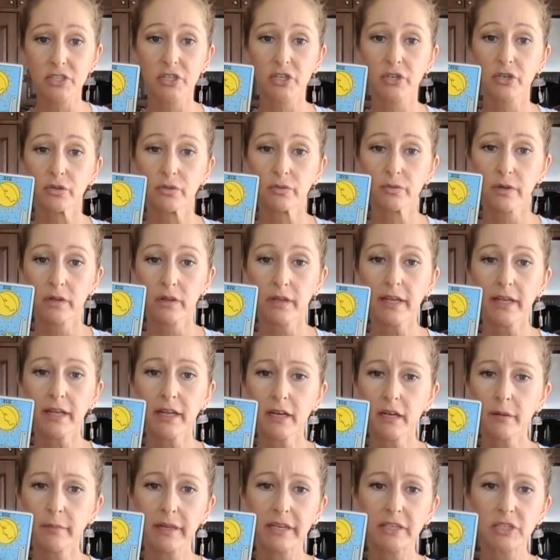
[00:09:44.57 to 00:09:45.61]
You're really
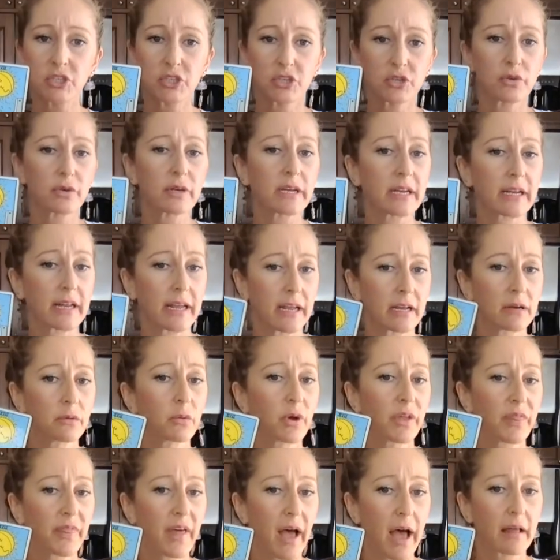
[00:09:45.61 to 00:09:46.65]
going to be tuning in
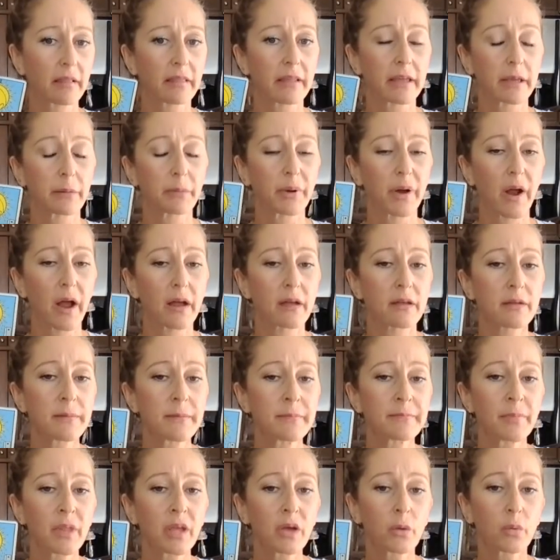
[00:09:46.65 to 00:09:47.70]
with that, Libra,
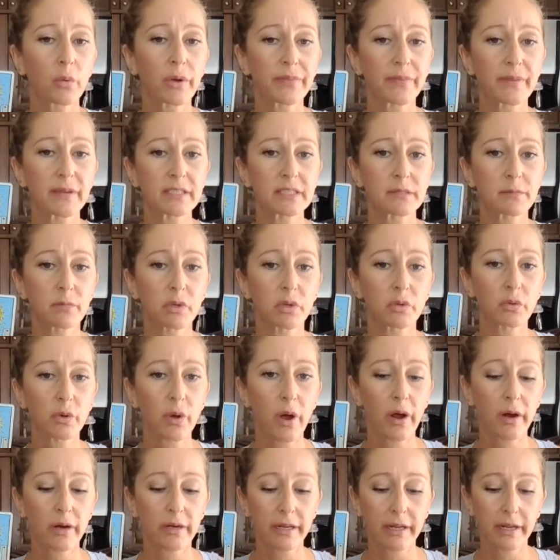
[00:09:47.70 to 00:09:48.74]
with this Moon
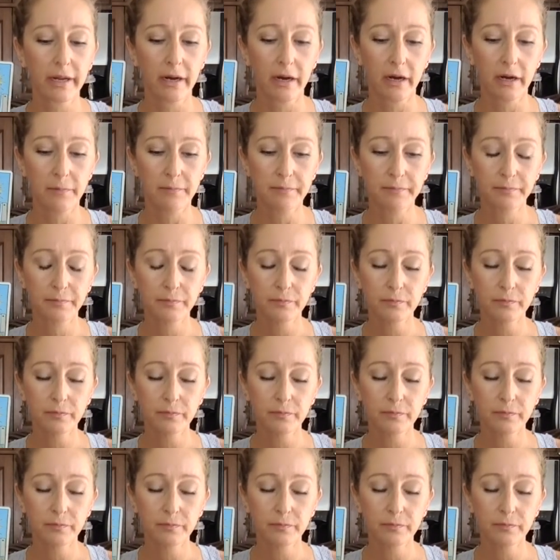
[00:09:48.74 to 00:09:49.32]
card here.